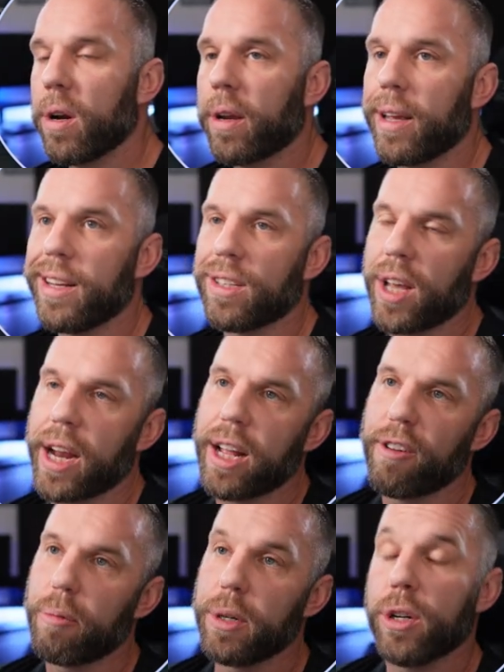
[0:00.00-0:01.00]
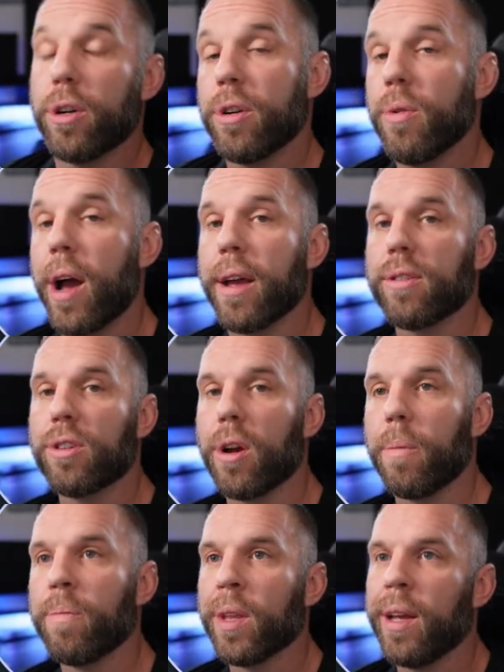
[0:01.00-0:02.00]
work inside of Material UI.
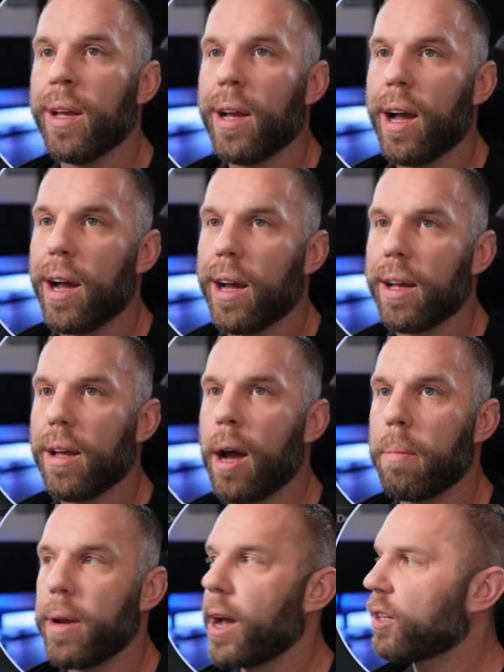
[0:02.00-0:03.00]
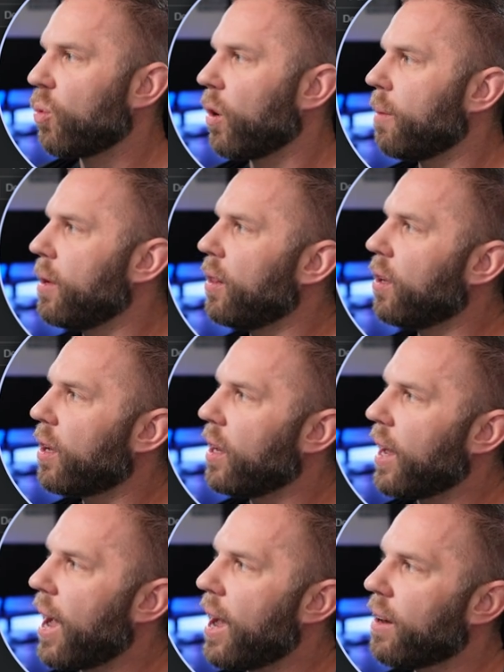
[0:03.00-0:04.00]
So uh, up next, we're going to be
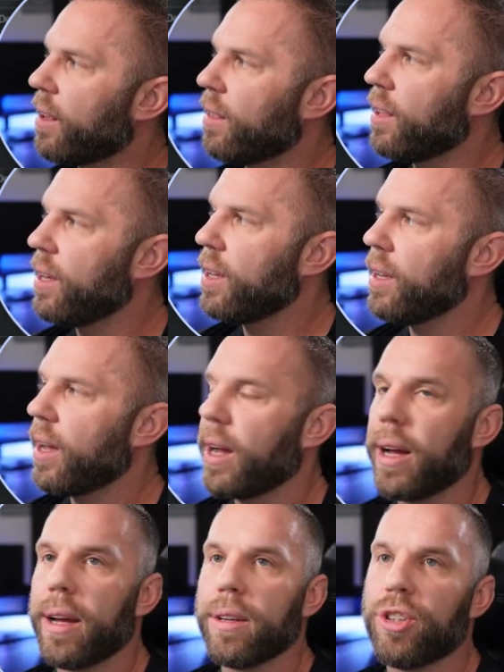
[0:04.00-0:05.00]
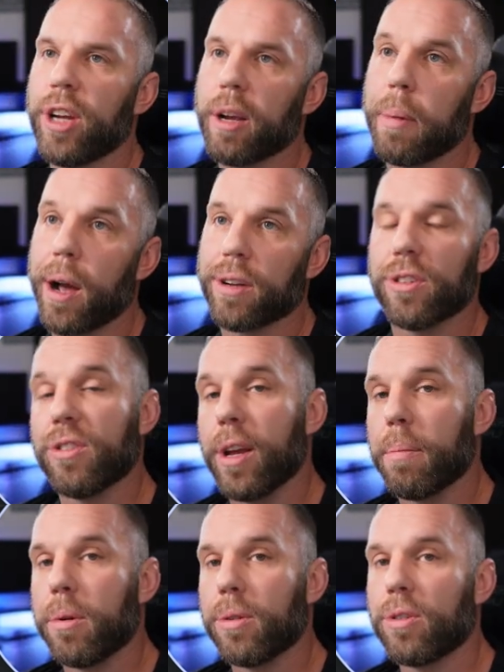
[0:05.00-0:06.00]
looking at the uh, checkbox
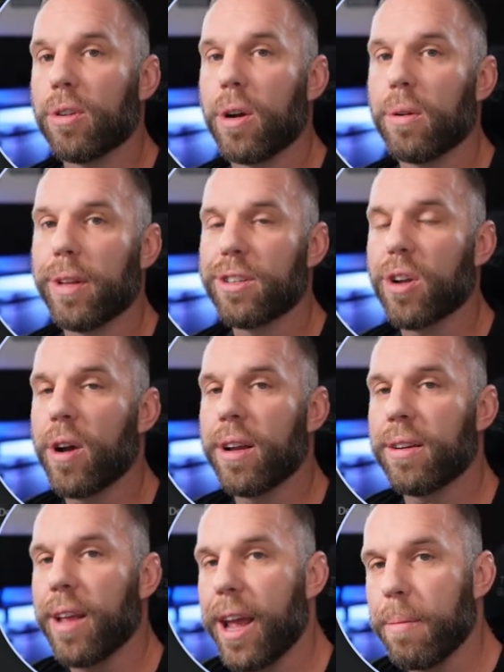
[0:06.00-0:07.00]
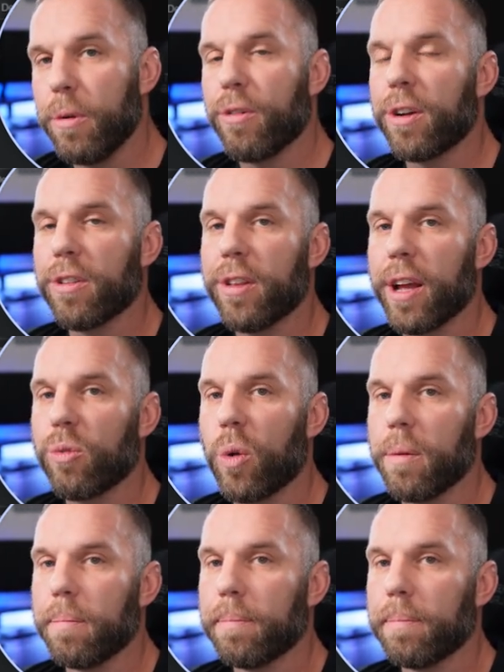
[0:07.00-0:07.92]
example. So let's go ahead and, and move on to the next one.